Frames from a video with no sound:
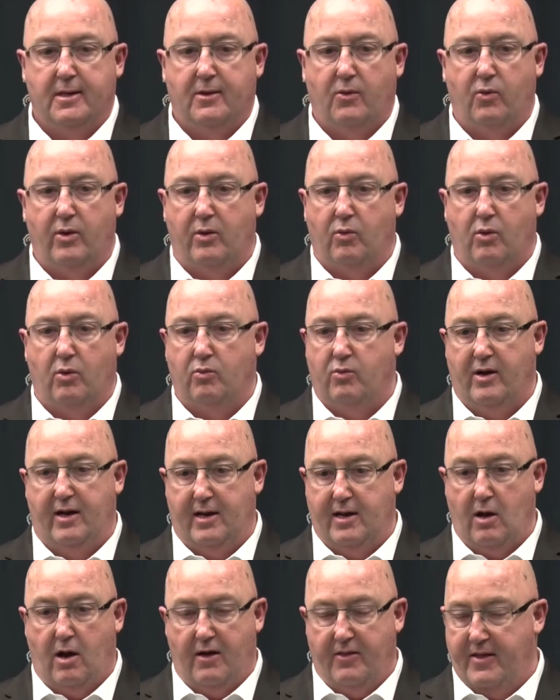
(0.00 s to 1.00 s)

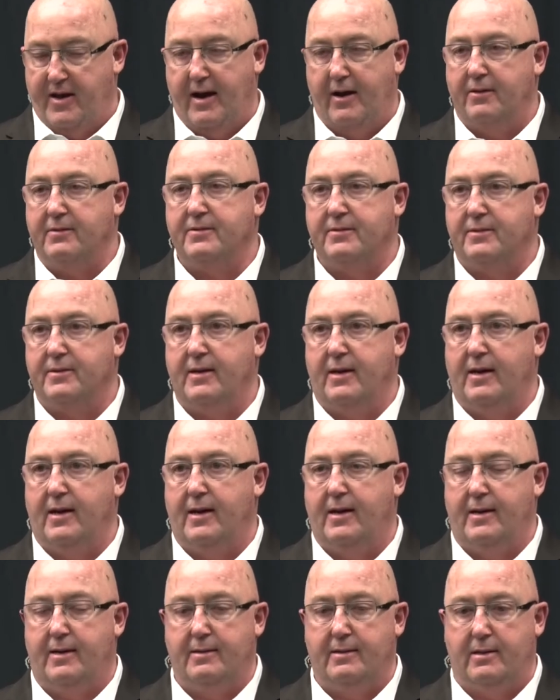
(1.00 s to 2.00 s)
really all there,
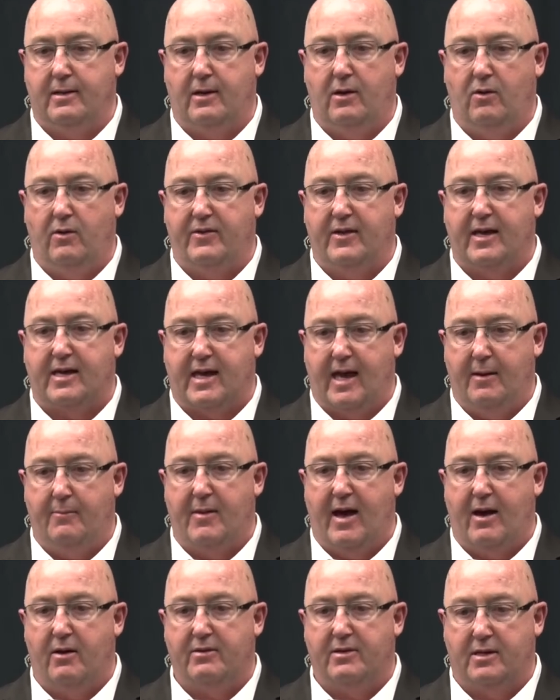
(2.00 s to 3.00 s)
and they
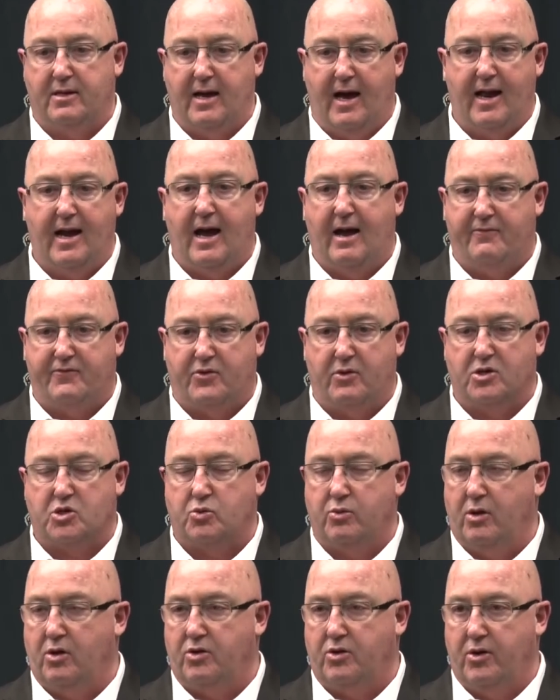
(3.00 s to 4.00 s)
came out and got after
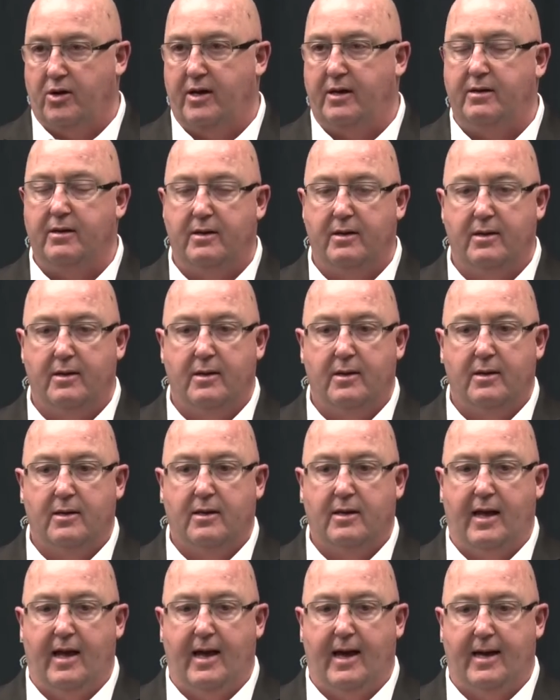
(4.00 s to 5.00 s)
us real good,
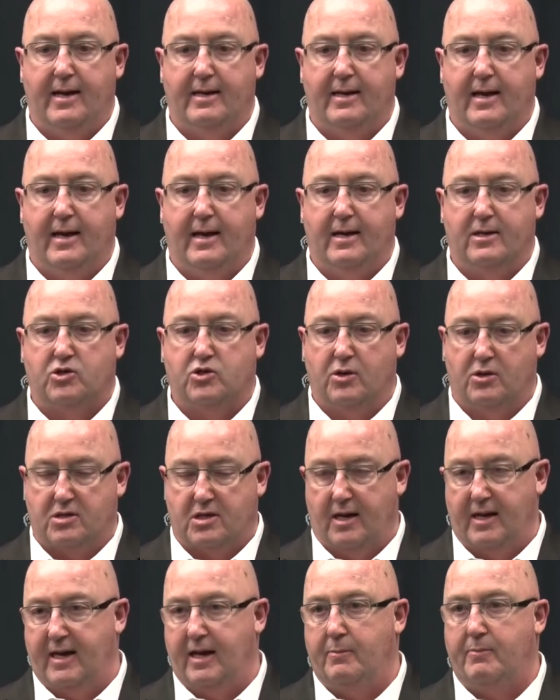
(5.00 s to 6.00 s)
and took
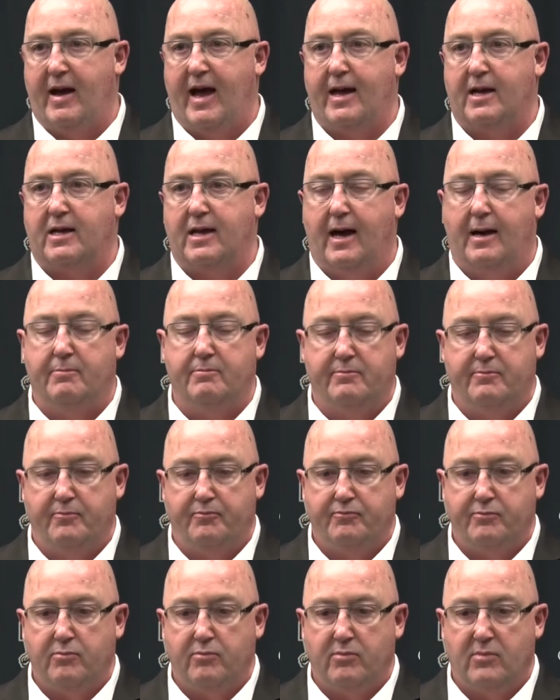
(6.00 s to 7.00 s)
the lead up
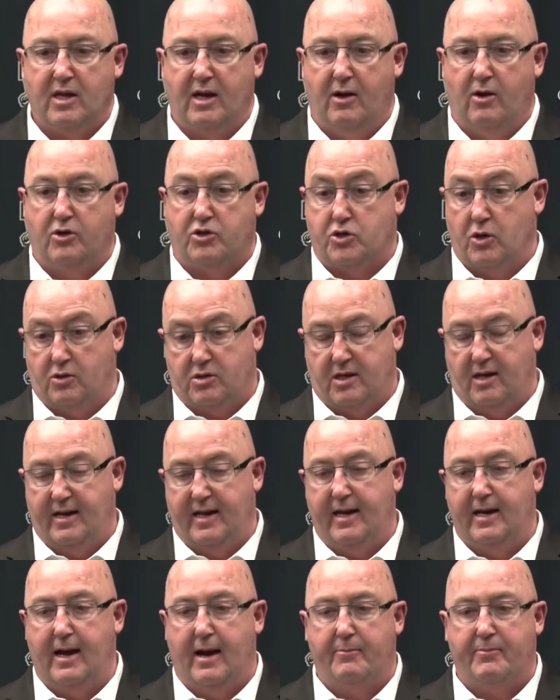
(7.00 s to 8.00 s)

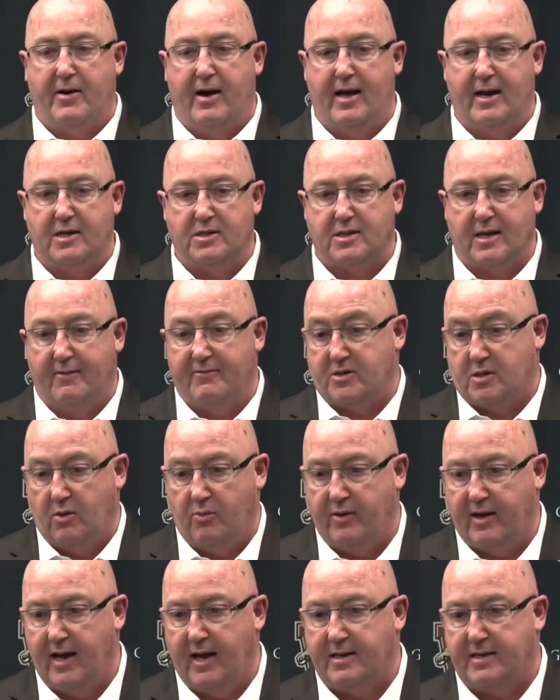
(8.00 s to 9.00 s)
on us. Obviously,
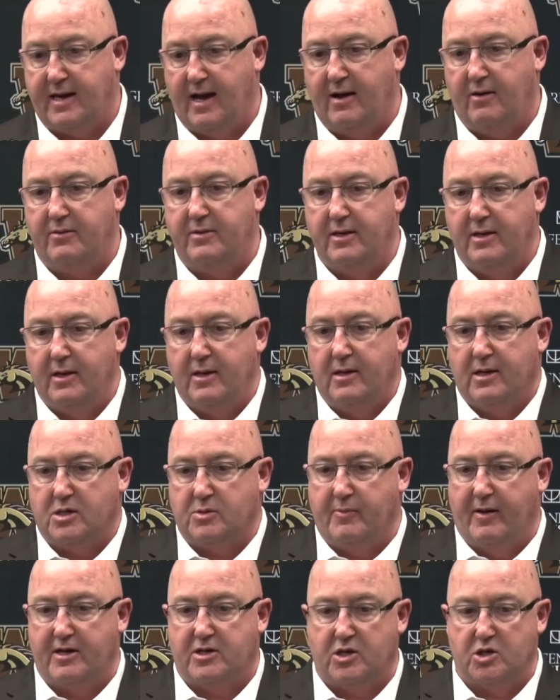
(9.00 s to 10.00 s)
we got down
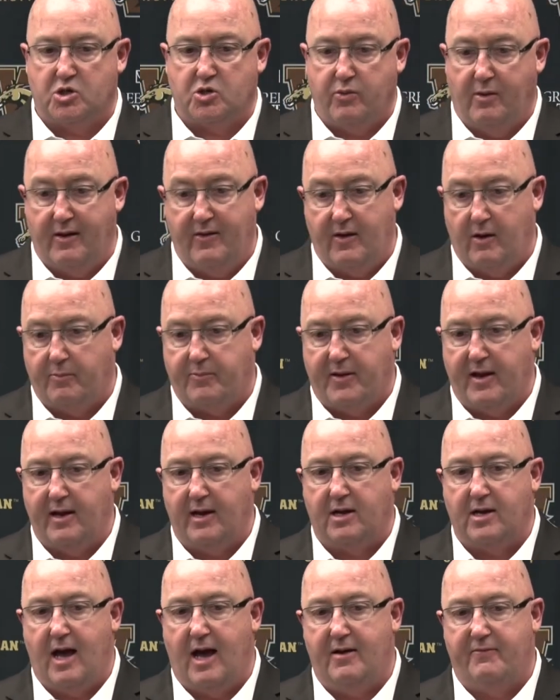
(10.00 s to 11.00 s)
as much as 20 there
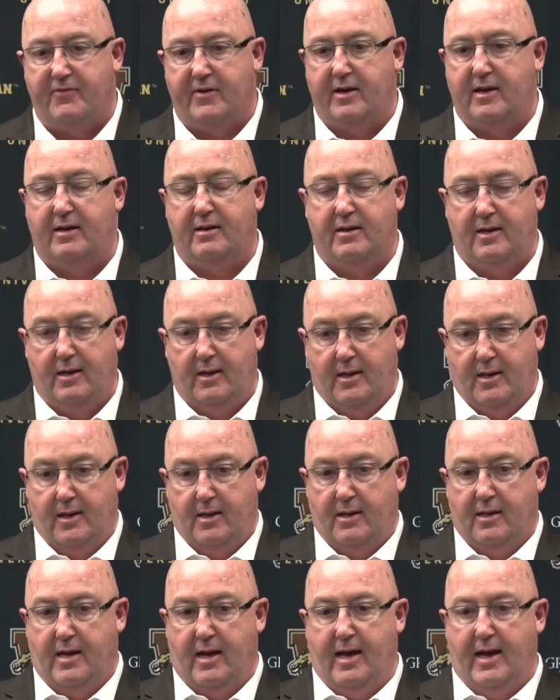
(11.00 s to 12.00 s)
playing confident.
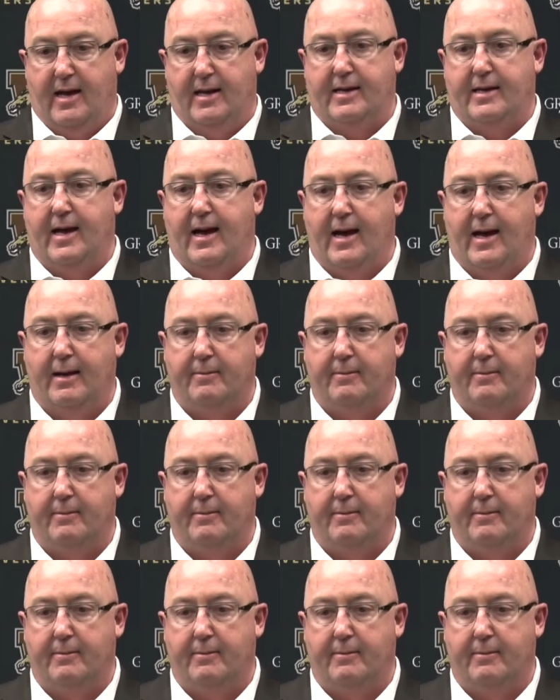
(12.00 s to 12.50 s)
And